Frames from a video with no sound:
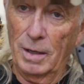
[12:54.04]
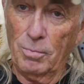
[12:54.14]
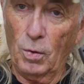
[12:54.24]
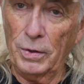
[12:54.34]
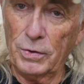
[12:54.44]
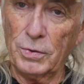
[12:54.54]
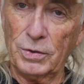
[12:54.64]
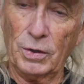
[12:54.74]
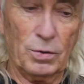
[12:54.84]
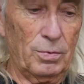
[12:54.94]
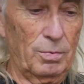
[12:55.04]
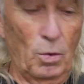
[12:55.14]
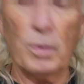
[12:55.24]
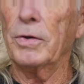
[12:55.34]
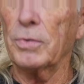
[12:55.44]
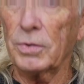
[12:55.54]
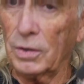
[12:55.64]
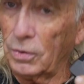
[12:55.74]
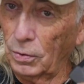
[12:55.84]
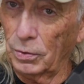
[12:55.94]
more interesting, more
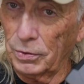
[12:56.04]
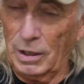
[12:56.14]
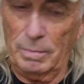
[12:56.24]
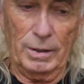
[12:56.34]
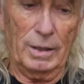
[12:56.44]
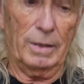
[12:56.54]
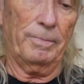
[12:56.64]
interesting tools coming in.